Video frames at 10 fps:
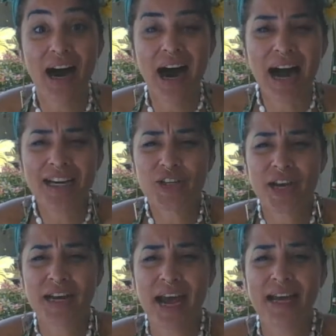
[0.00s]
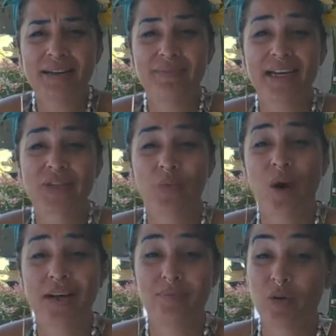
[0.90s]
Hydrate, and it makes
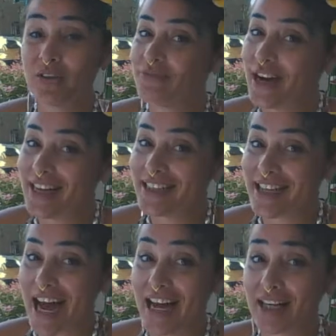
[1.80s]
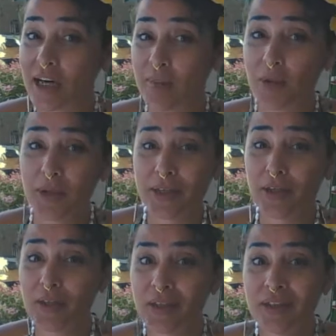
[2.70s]
water more fun to add a couple
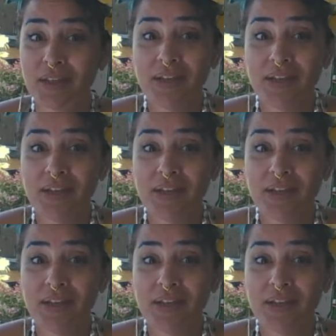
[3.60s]
little